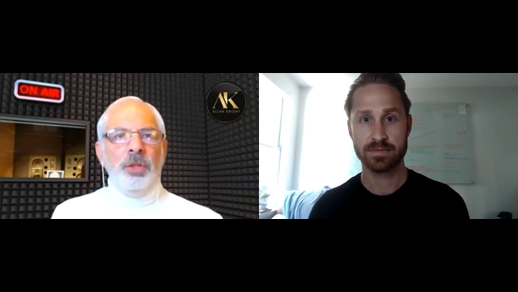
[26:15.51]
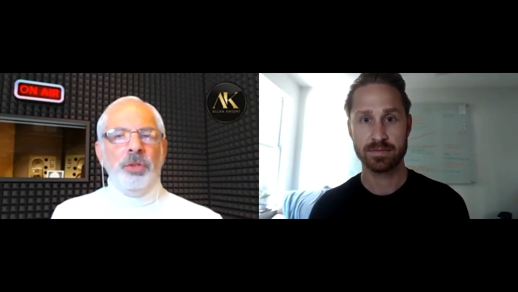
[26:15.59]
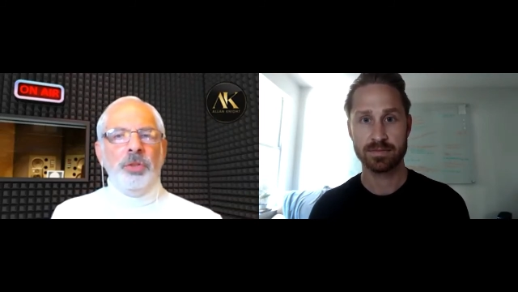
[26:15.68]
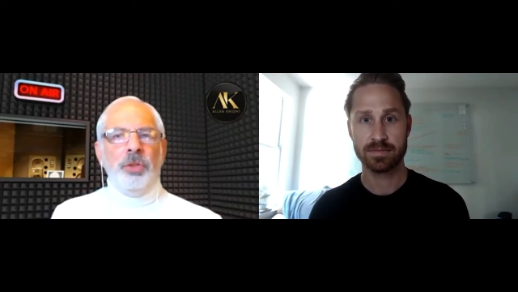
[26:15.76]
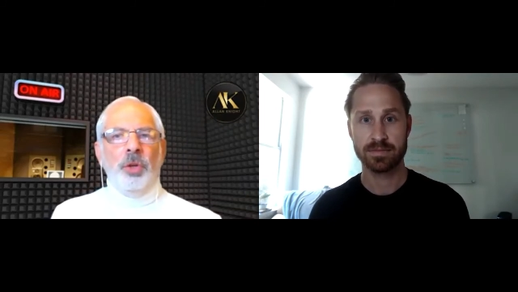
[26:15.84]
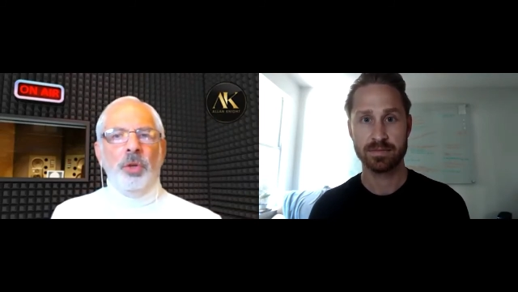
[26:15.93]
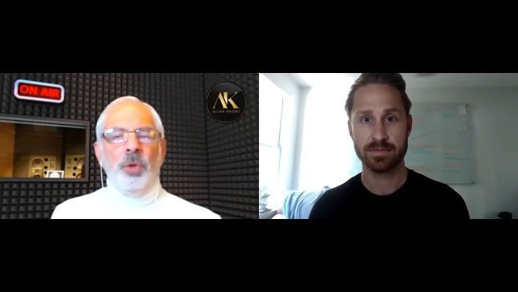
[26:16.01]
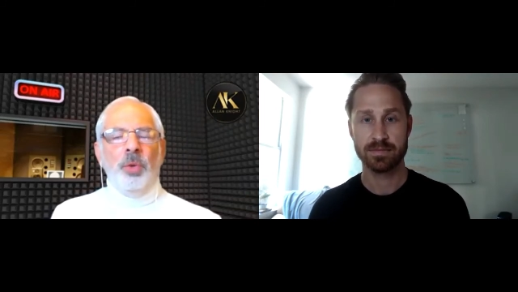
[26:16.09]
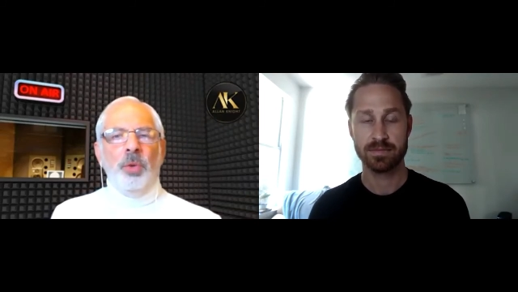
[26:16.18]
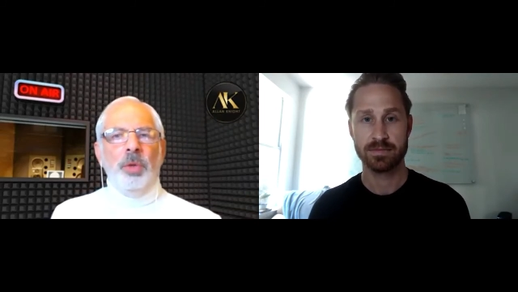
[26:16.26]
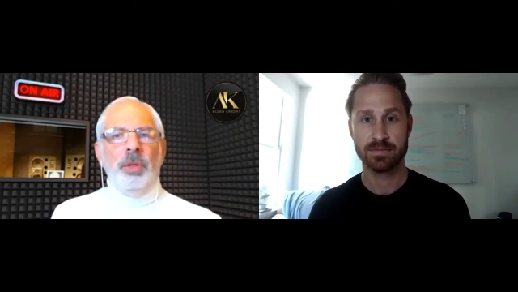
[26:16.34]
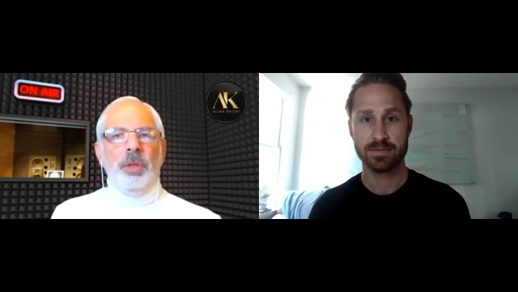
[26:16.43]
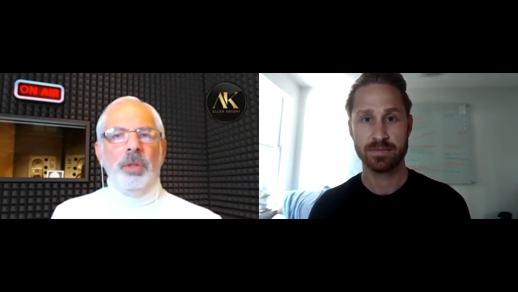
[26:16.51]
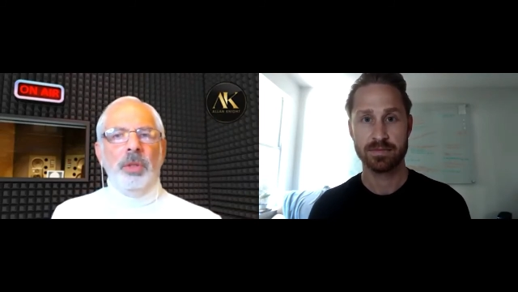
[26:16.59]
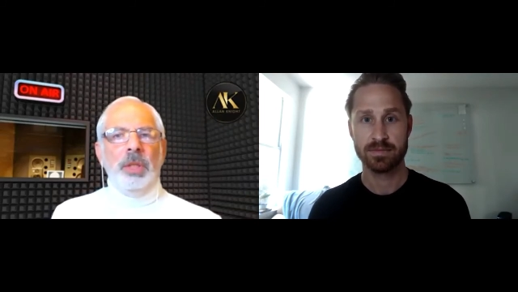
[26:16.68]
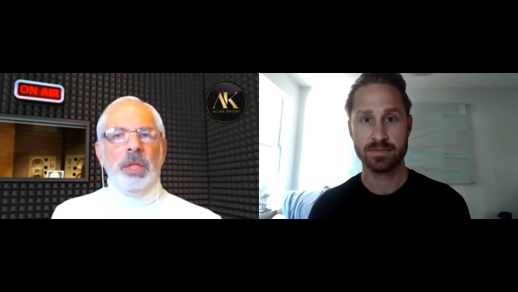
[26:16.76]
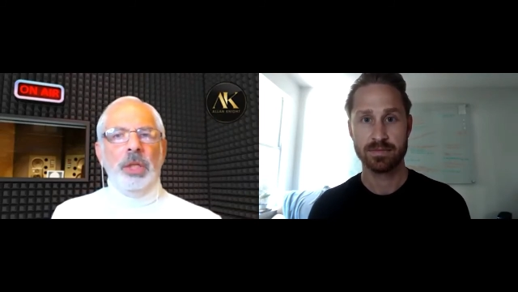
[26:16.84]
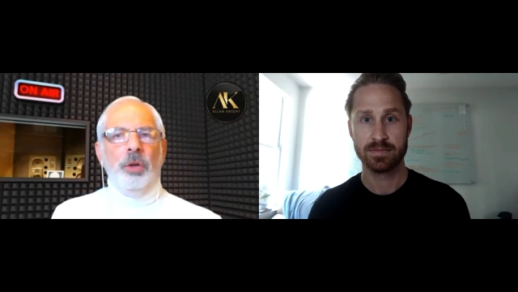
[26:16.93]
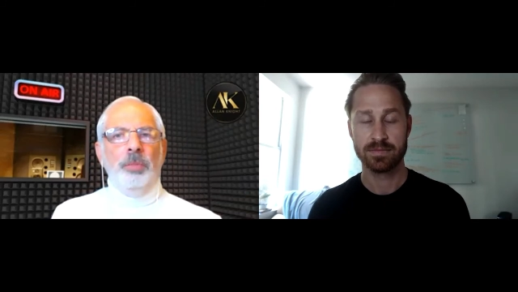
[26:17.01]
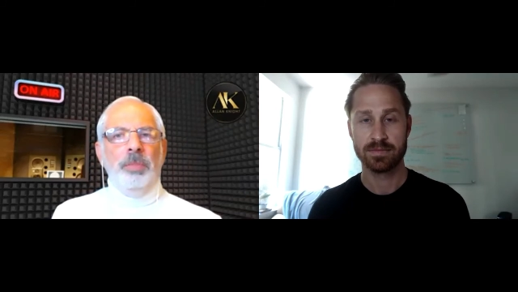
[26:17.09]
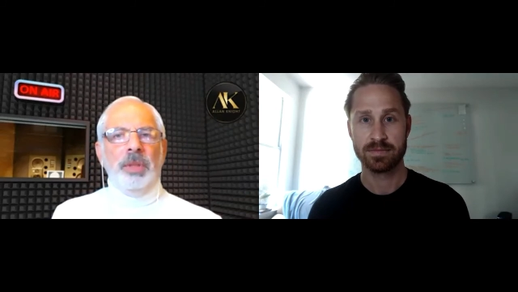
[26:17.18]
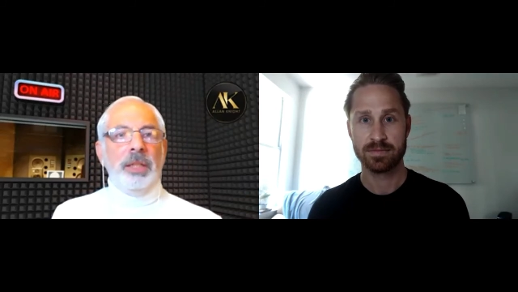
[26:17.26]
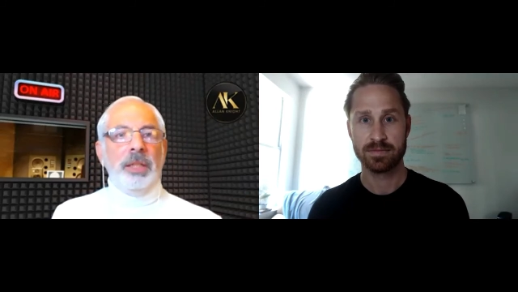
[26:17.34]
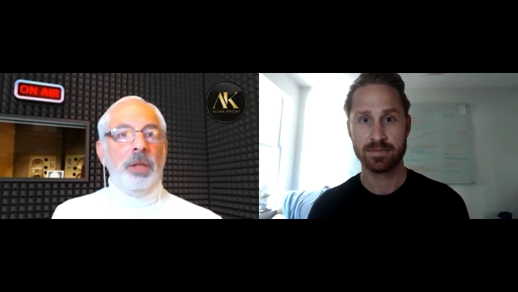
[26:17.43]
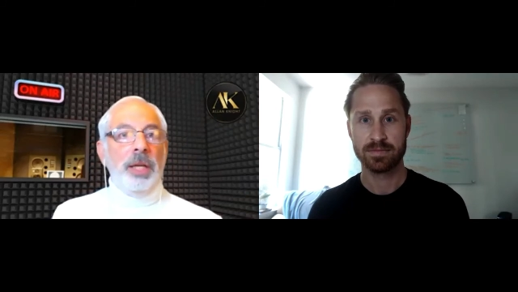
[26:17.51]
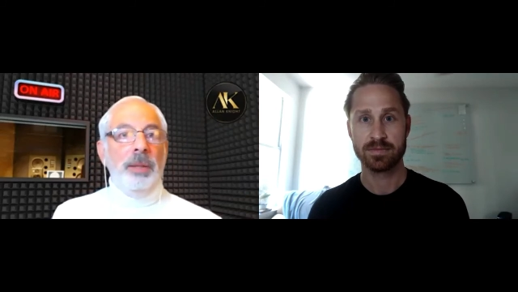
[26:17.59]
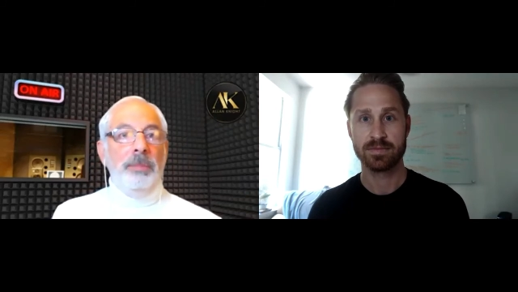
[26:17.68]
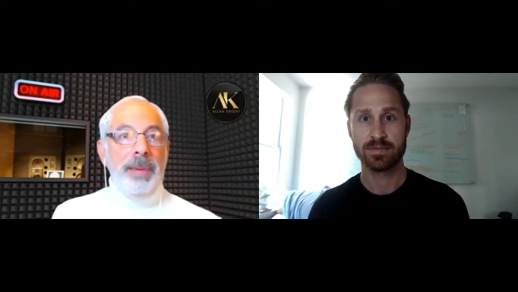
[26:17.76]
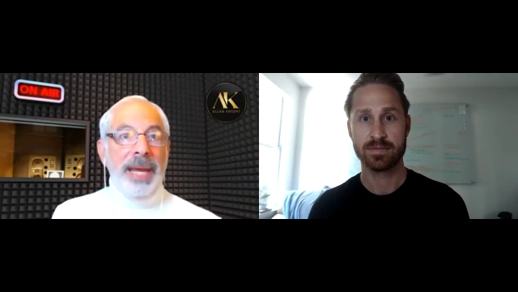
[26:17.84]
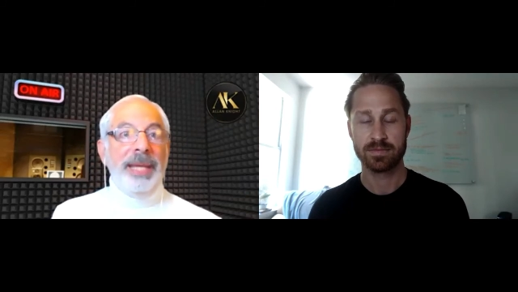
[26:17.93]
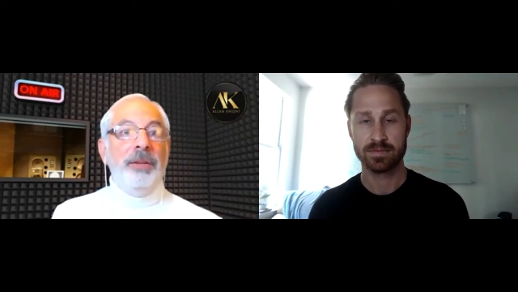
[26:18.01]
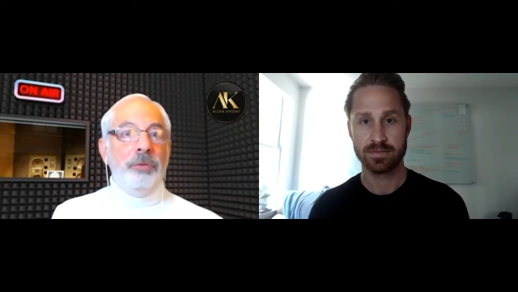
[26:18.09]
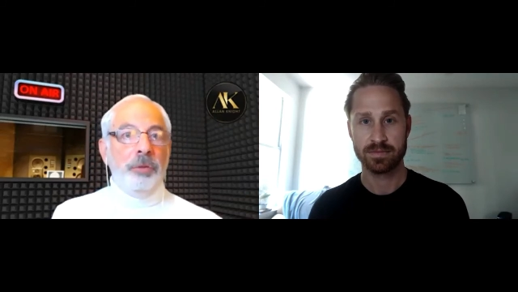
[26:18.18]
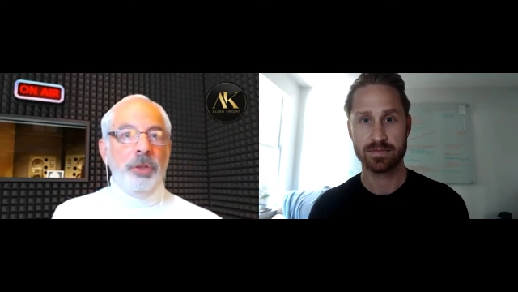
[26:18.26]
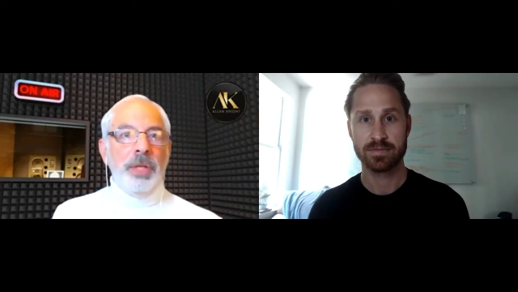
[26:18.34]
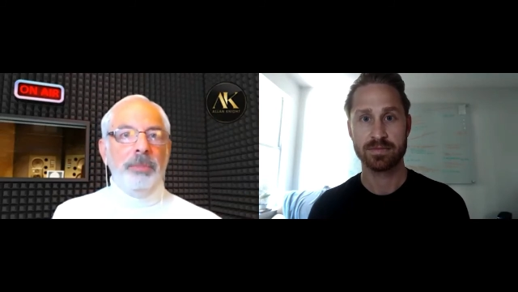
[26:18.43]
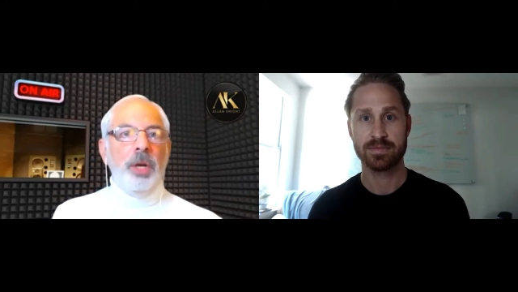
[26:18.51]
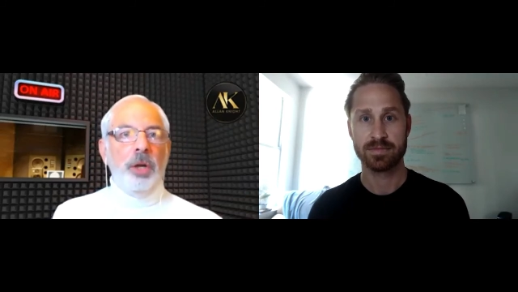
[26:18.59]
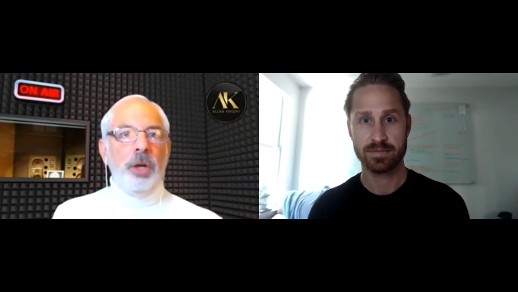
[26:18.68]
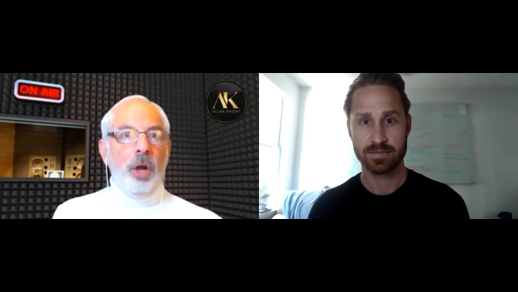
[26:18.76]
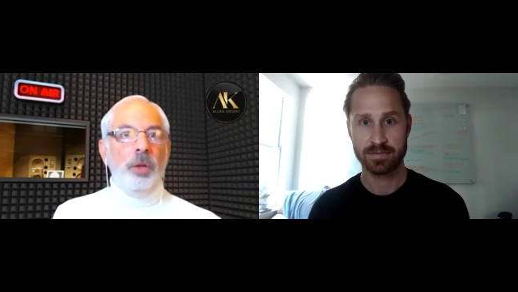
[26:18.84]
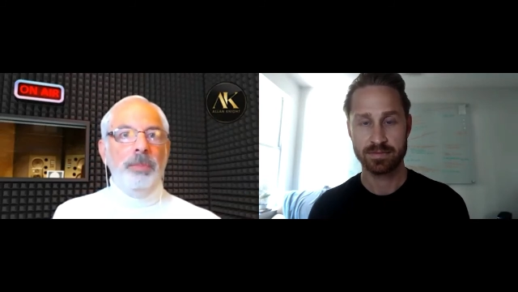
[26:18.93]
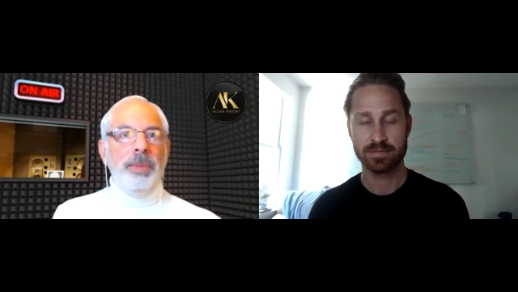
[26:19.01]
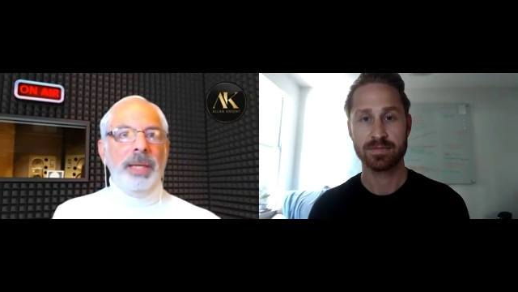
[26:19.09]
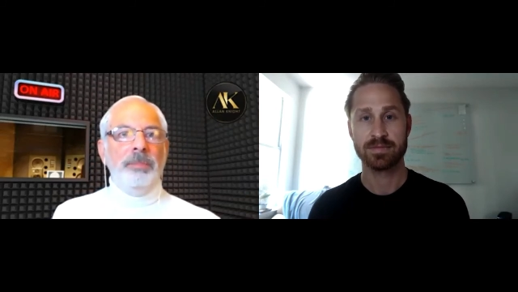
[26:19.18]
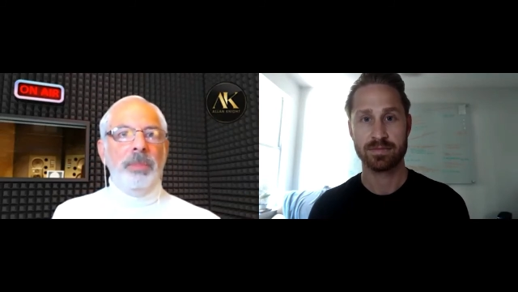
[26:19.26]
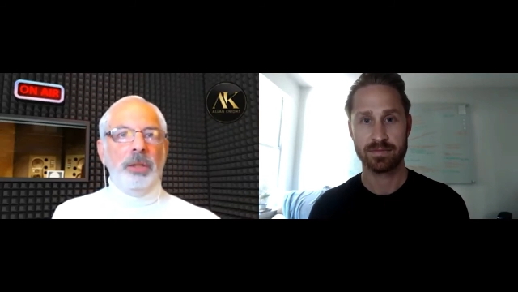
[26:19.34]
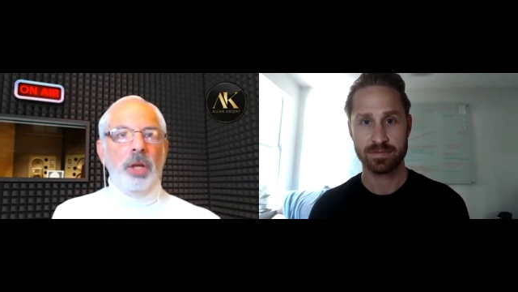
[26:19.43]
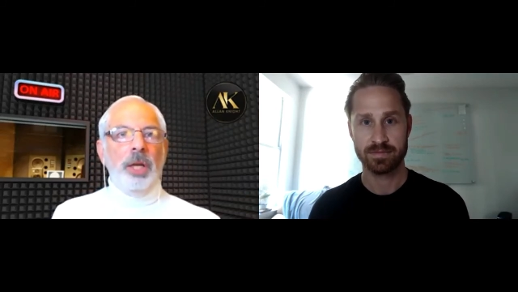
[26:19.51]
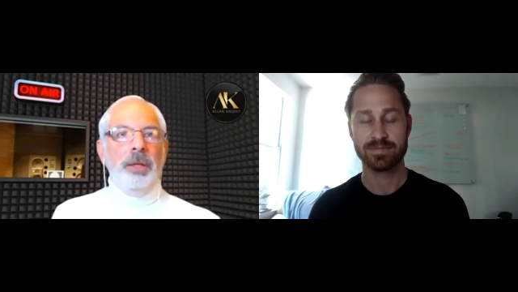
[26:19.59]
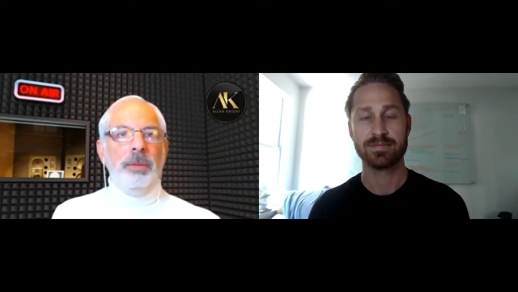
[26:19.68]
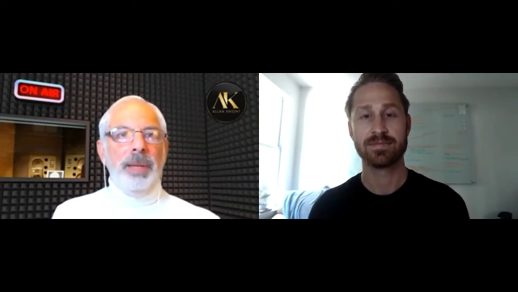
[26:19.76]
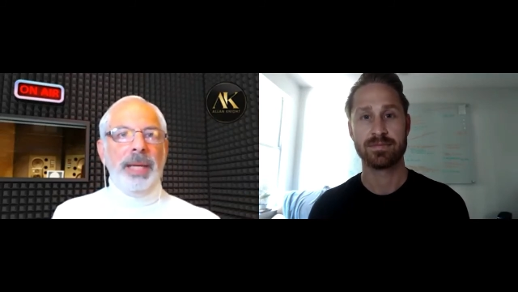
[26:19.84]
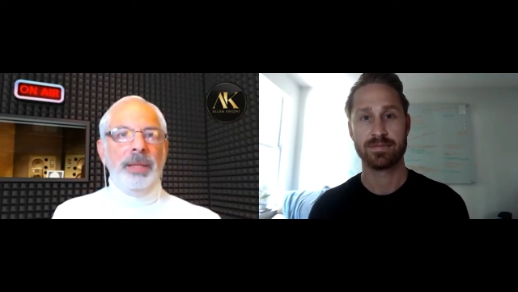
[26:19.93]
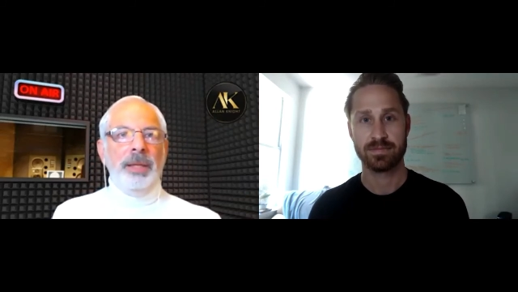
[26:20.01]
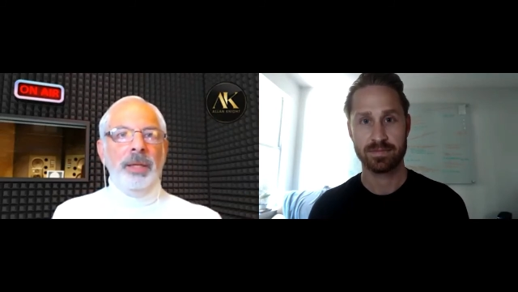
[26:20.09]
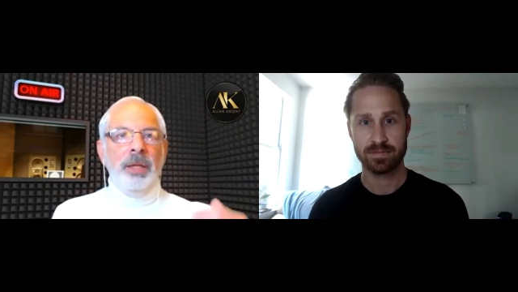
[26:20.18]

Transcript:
Speaker 1: So, you know, like a lot of men, for example, not all men, but a lot of men,